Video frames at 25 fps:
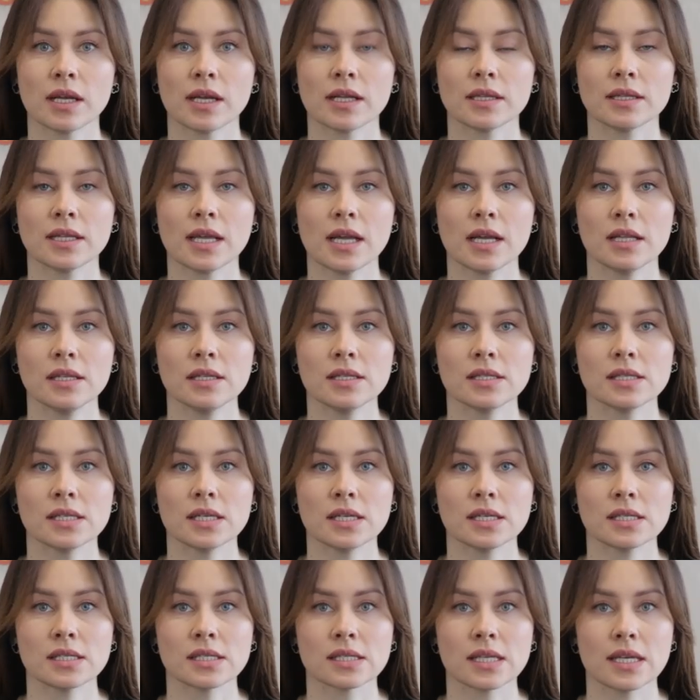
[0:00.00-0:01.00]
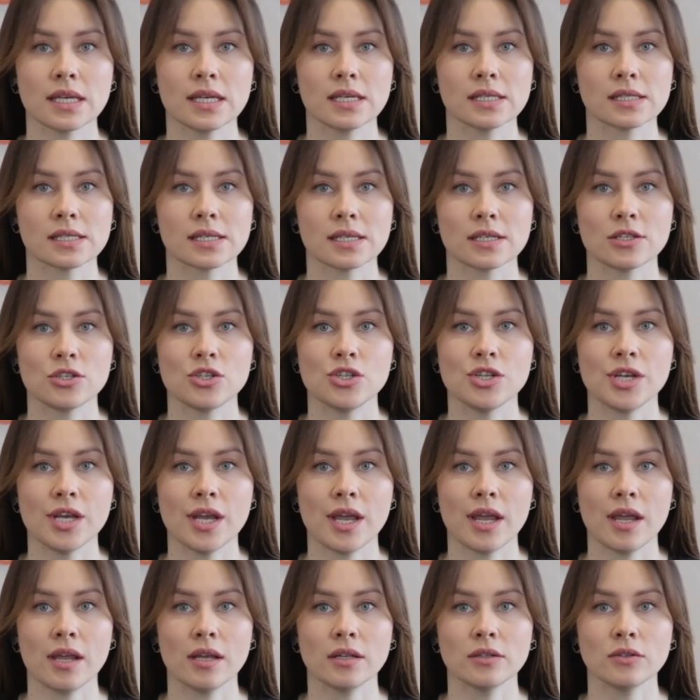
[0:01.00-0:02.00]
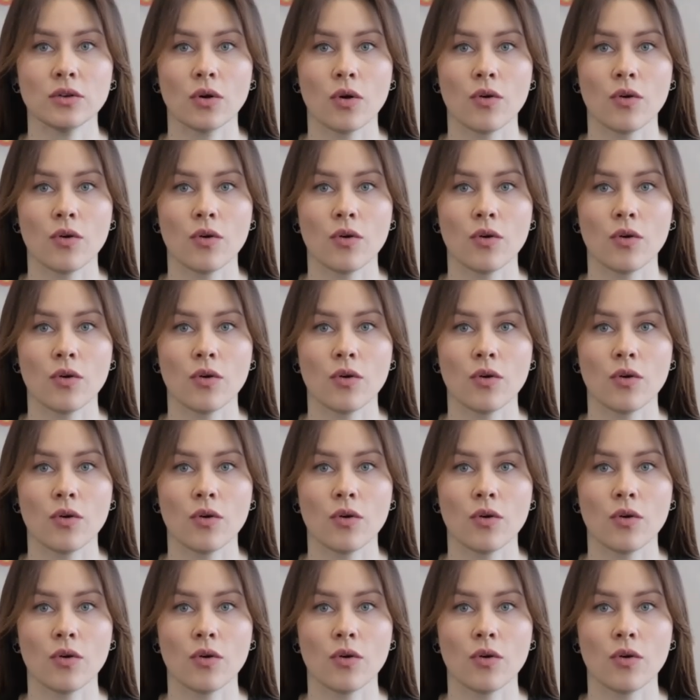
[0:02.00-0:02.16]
analysis is a chain